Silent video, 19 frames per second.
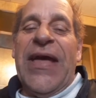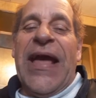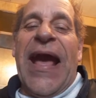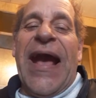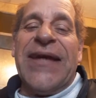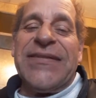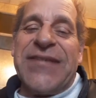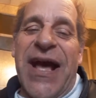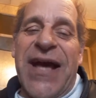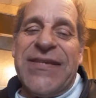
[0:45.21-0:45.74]
the
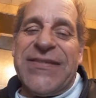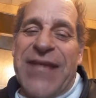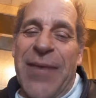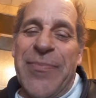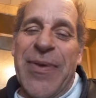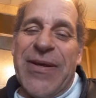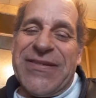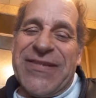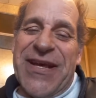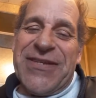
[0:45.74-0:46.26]
anti
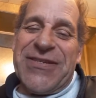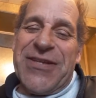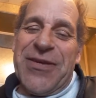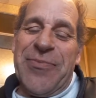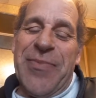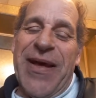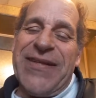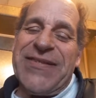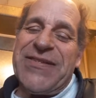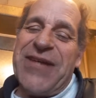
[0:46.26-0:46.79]

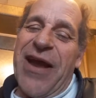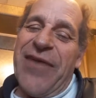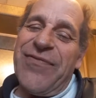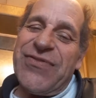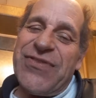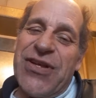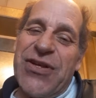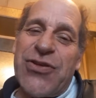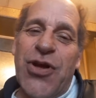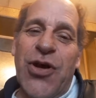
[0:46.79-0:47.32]
Semitism at San
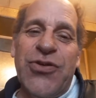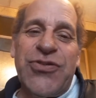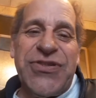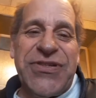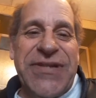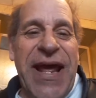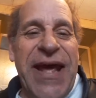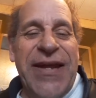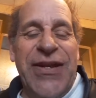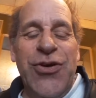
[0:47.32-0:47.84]
Francisco
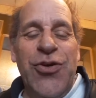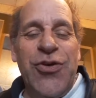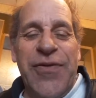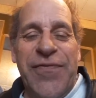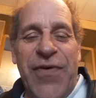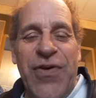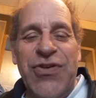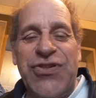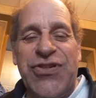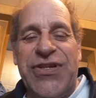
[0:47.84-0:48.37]
State
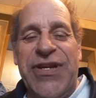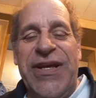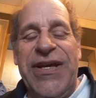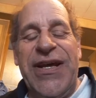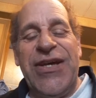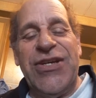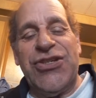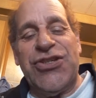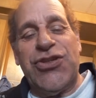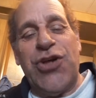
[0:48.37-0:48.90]

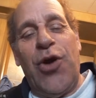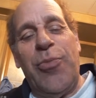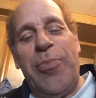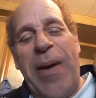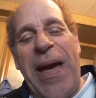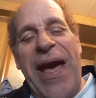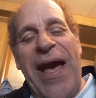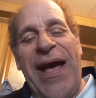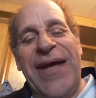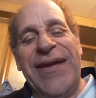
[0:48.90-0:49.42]
University is so
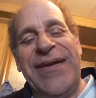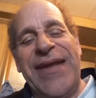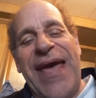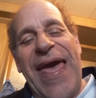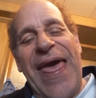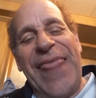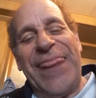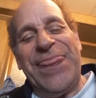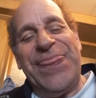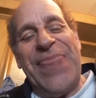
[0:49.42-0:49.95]
bad
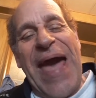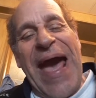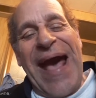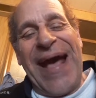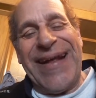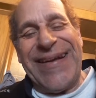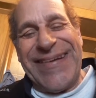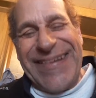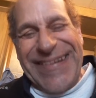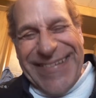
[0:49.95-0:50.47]

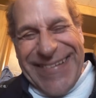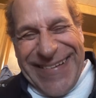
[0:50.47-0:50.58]
that.